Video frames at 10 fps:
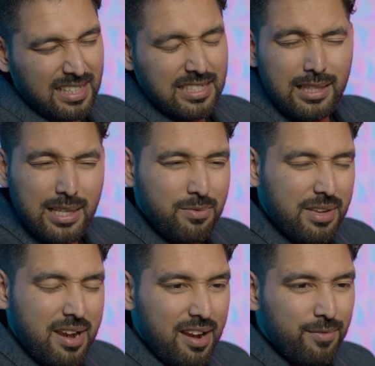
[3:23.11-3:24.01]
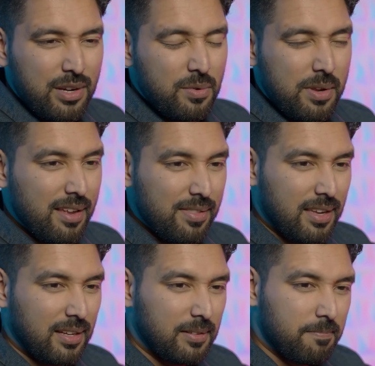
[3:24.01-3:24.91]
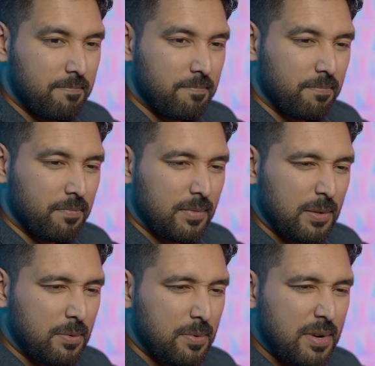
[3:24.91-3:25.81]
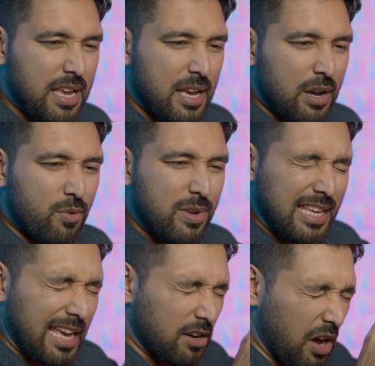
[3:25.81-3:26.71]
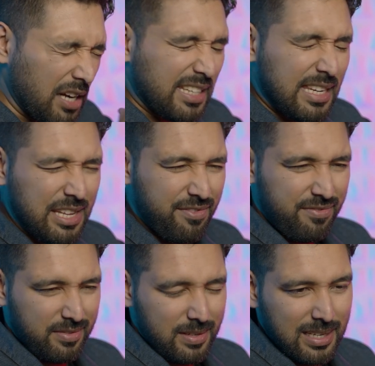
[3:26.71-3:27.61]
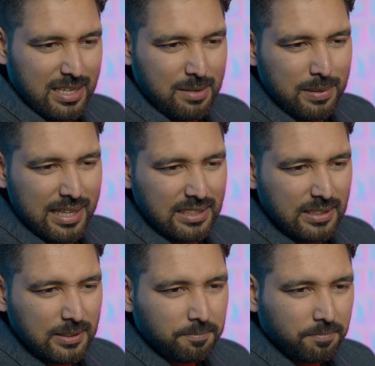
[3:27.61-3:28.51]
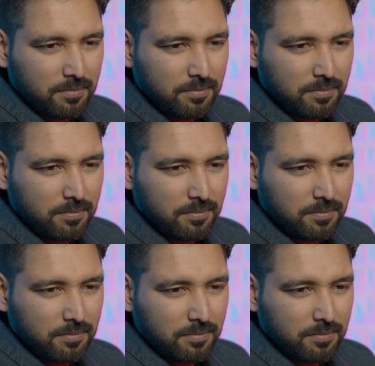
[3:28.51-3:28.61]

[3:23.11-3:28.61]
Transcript: Until then, we're doing nothing. We cannot live in a place